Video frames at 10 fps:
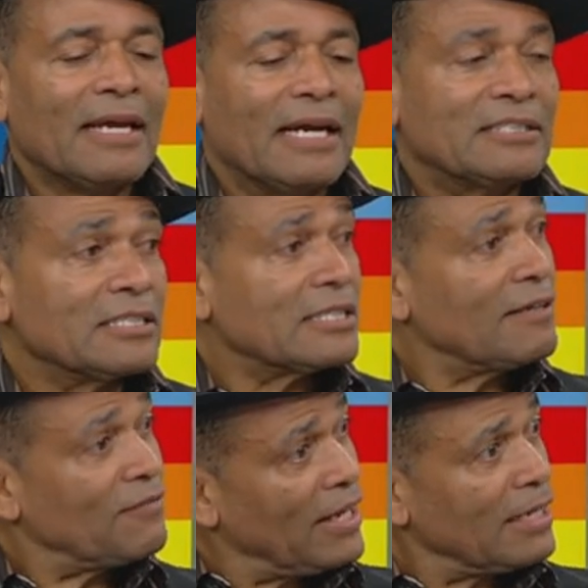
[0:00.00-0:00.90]
And she said,
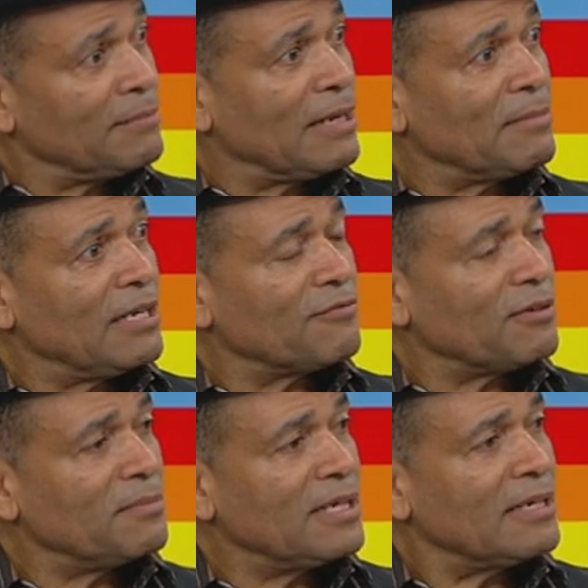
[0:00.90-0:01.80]
if they can make money
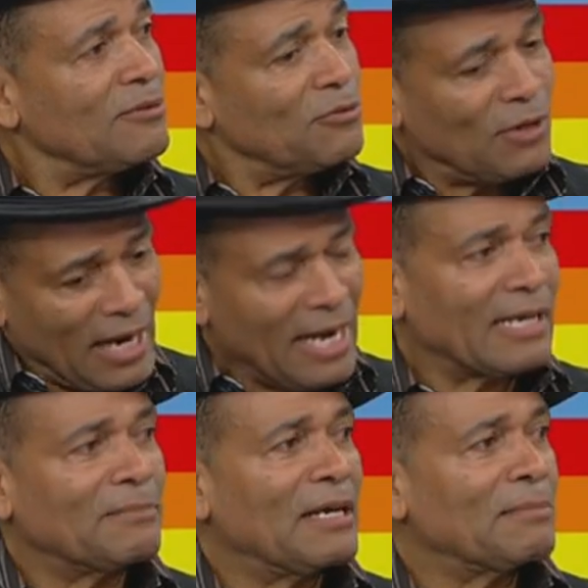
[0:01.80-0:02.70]
from me, I
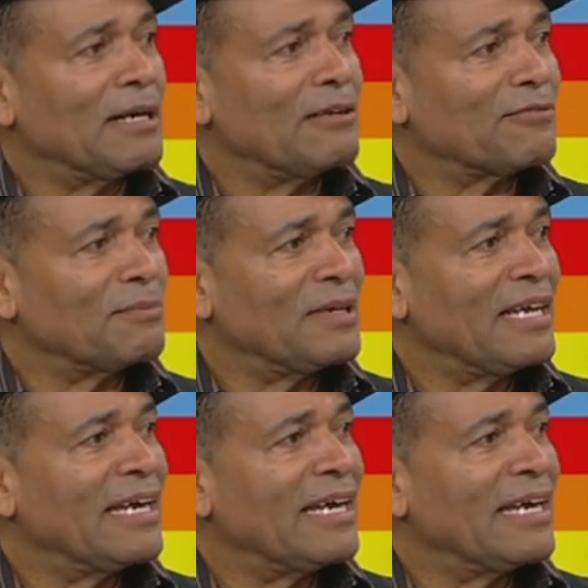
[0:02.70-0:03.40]
can make money from me.